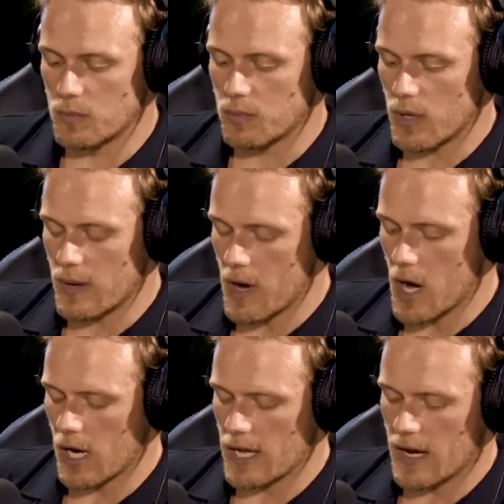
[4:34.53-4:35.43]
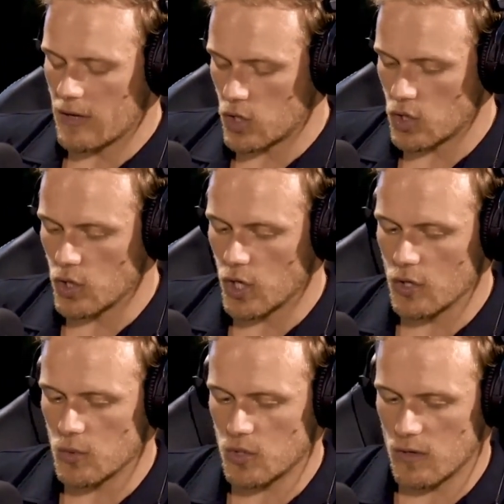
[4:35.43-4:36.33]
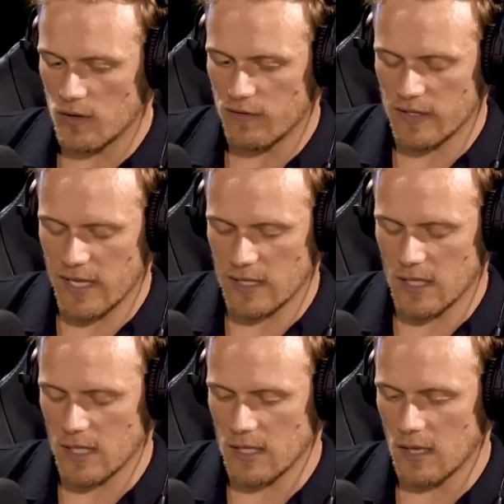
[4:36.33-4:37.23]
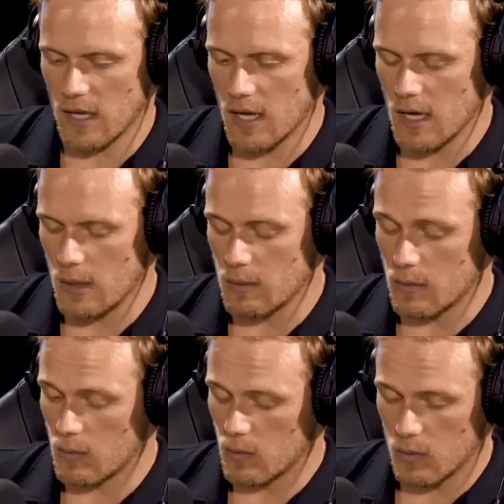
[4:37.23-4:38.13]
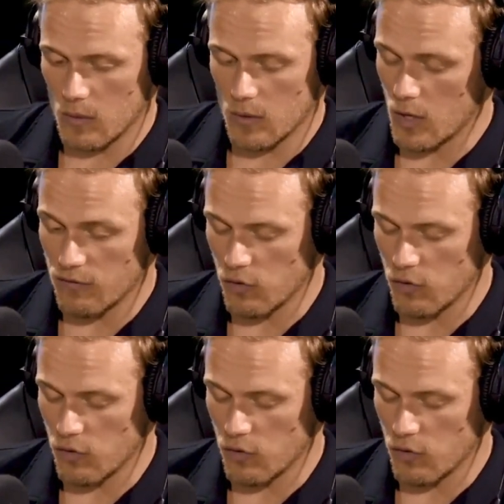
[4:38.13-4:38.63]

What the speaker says: primarily at our studios, which are fantastic, that have